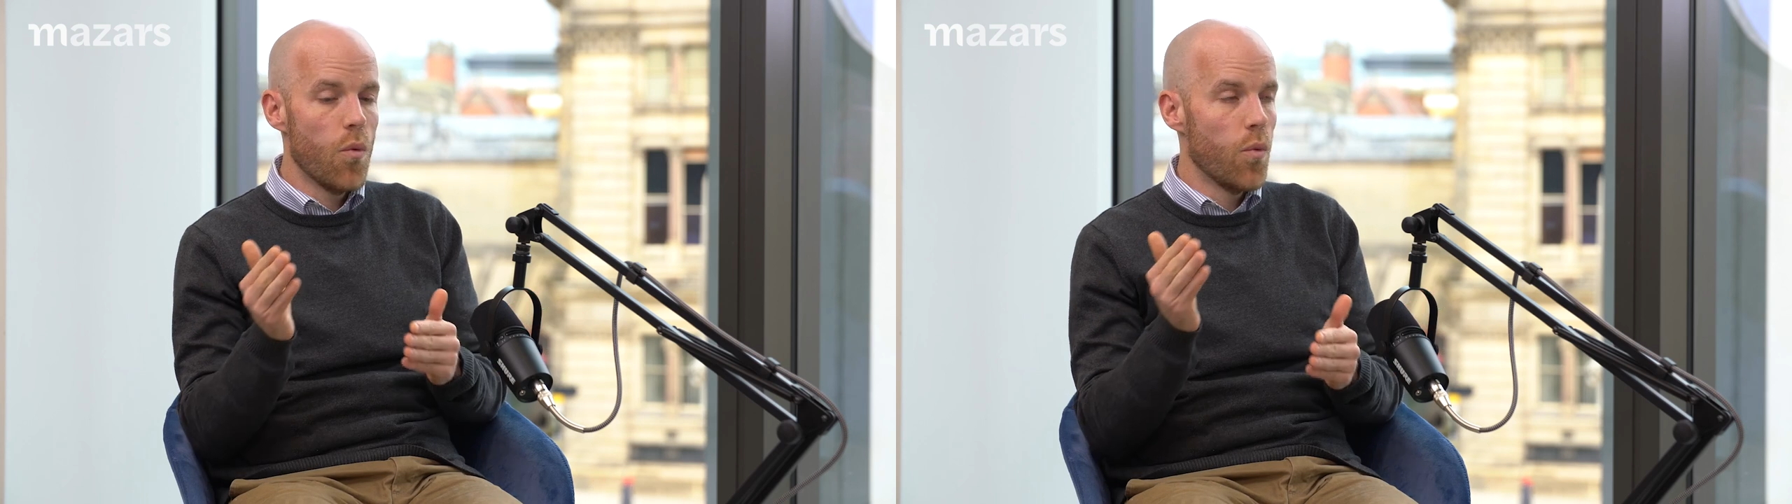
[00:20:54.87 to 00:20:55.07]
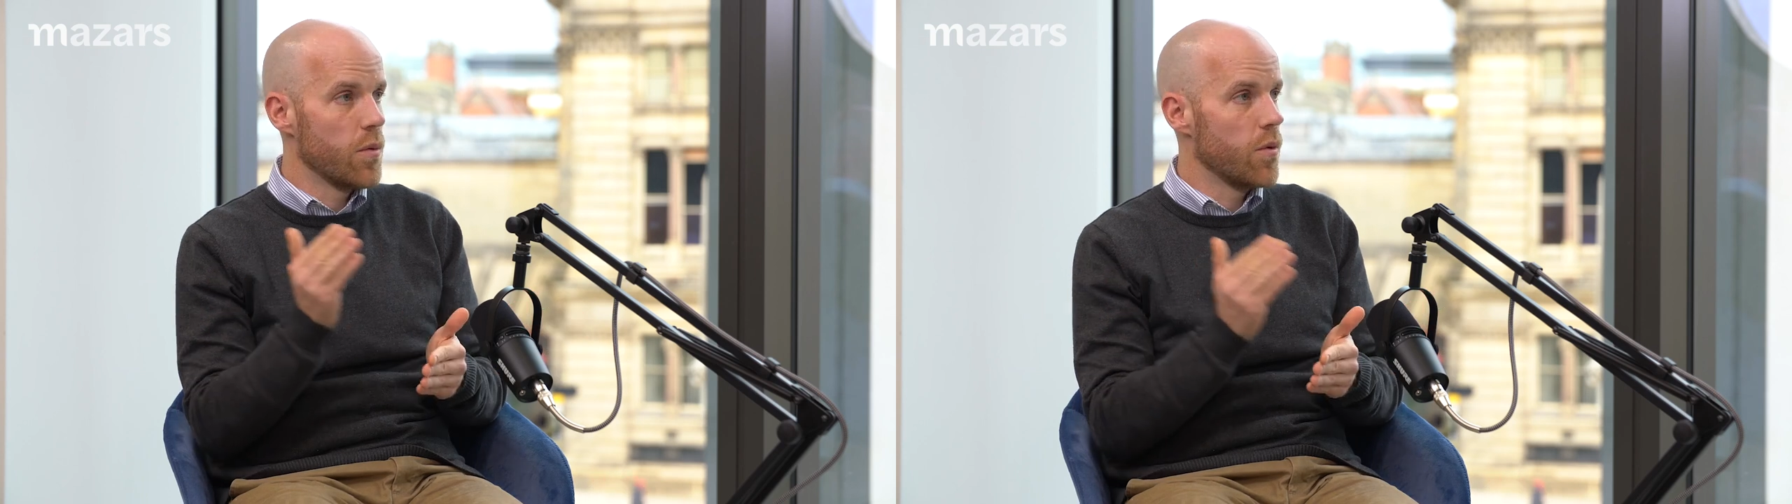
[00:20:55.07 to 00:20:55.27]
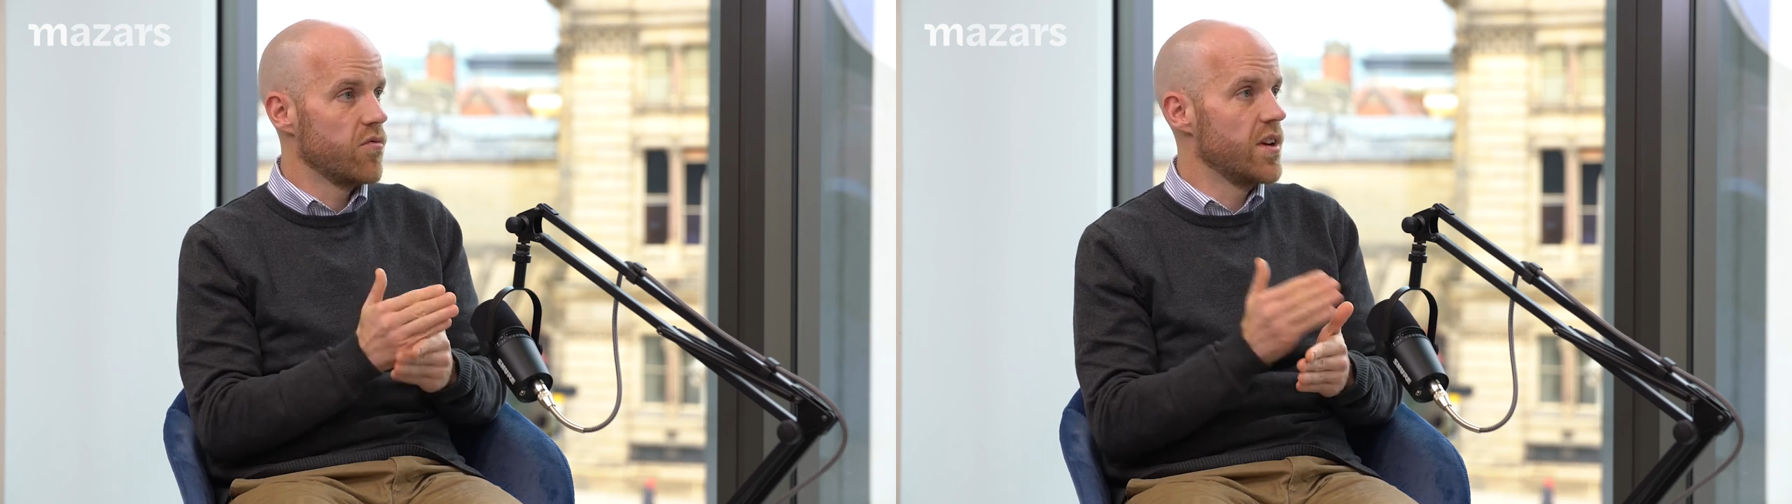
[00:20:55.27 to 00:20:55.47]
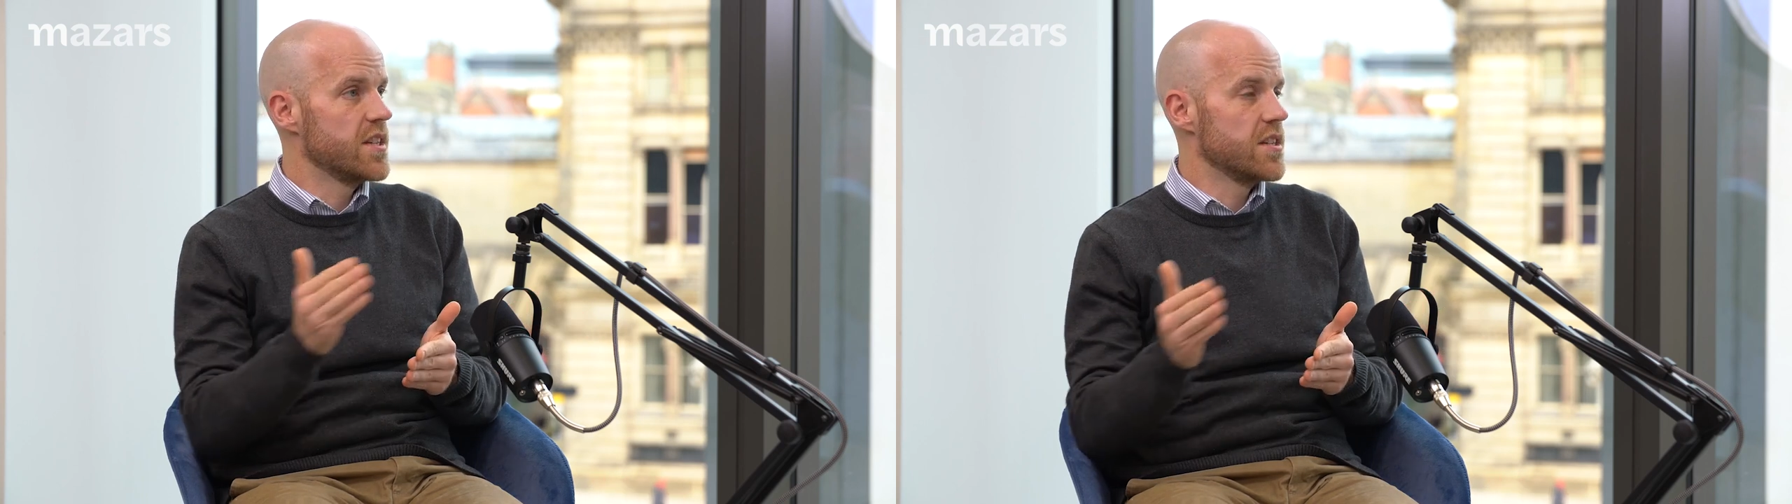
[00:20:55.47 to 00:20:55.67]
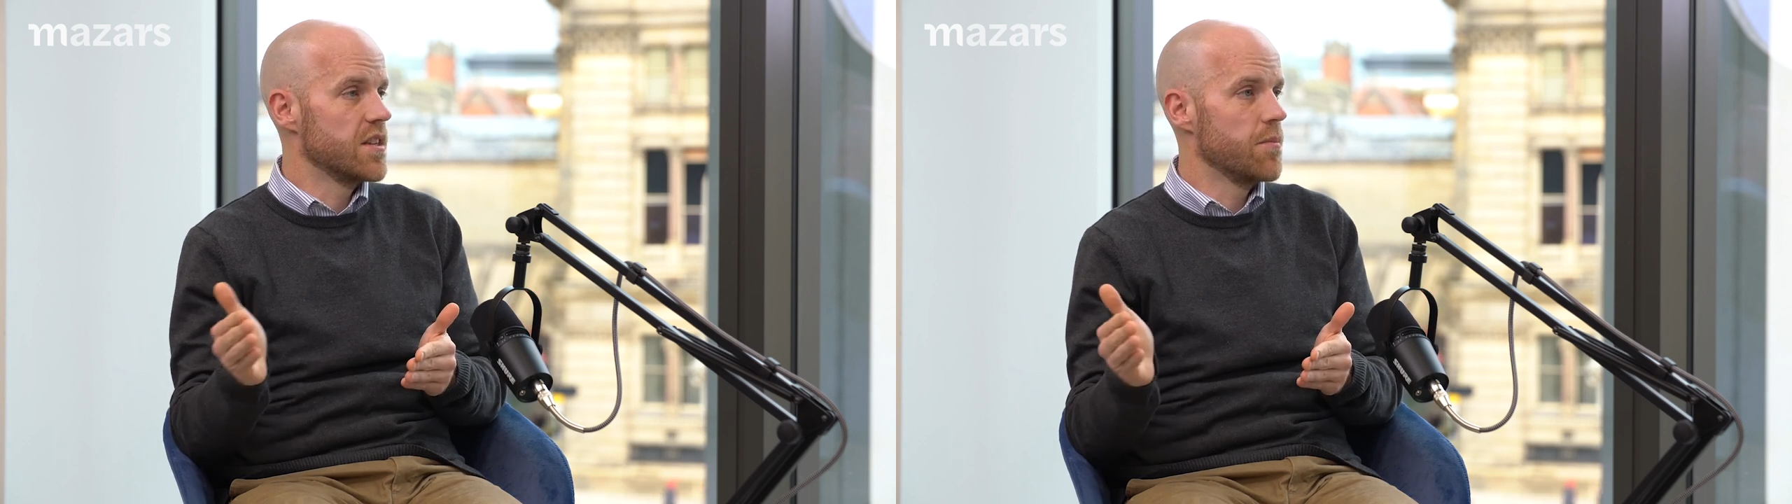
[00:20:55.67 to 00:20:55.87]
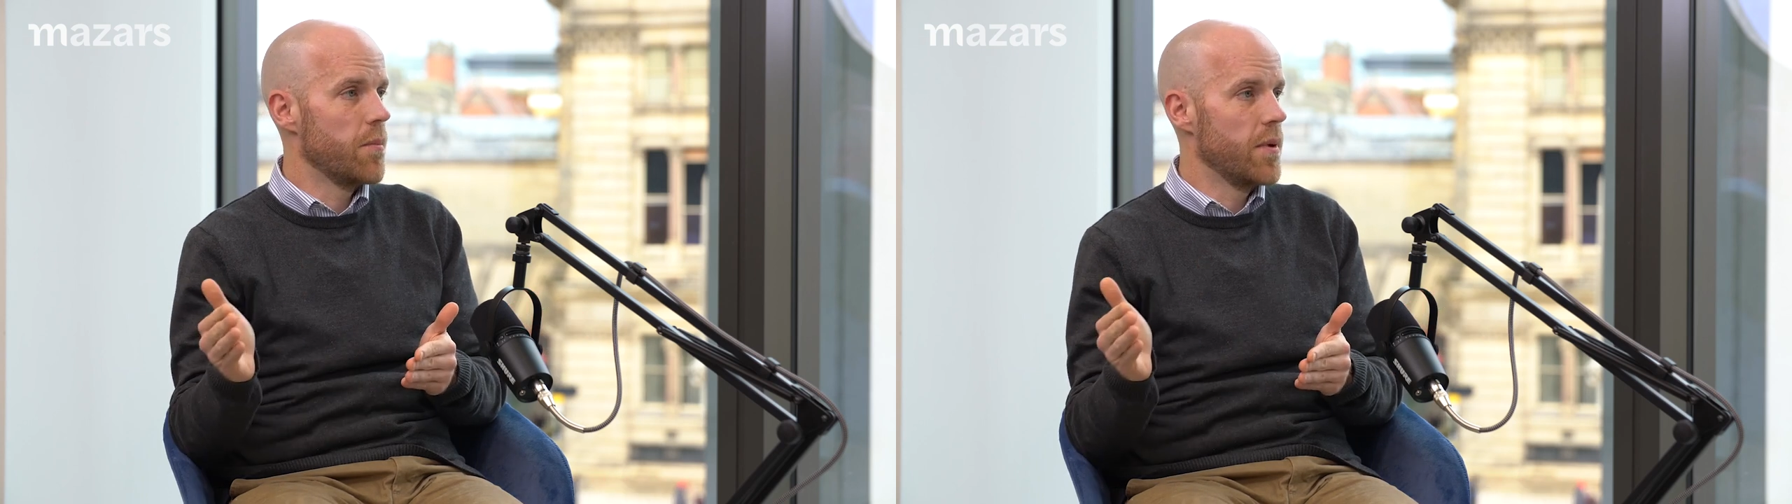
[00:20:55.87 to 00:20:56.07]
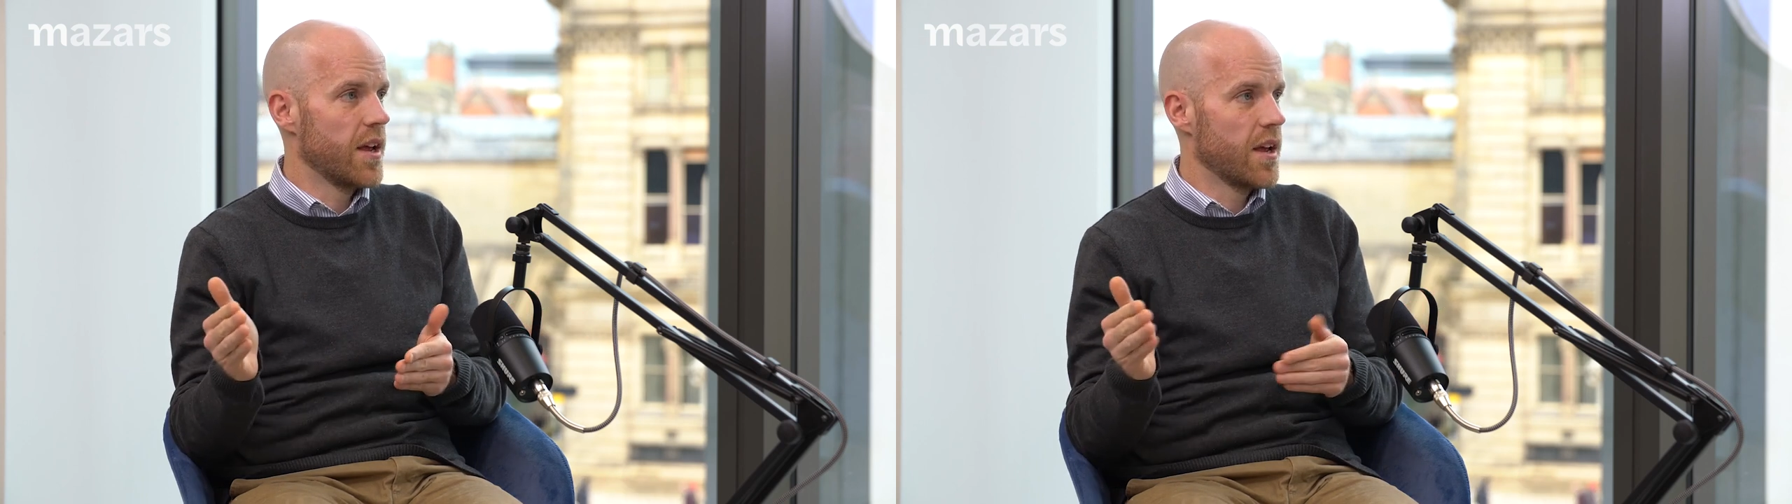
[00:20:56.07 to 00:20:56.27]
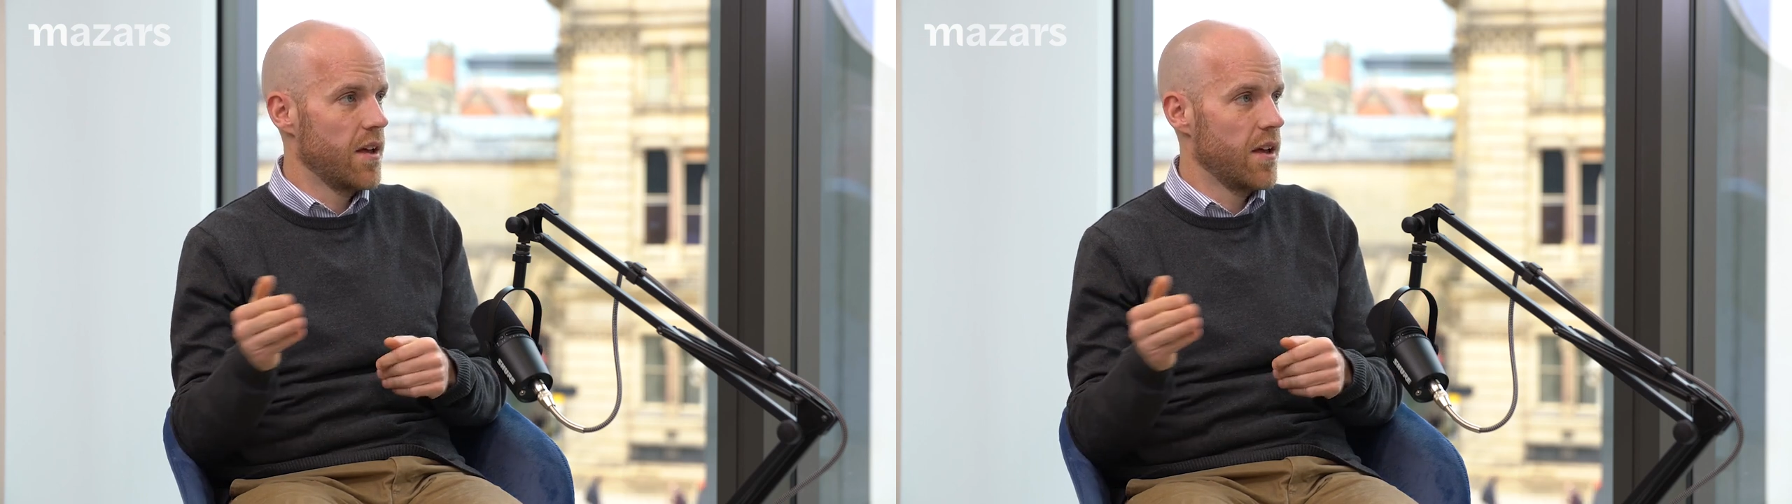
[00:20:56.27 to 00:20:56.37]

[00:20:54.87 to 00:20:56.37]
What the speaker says: we will release it to the public.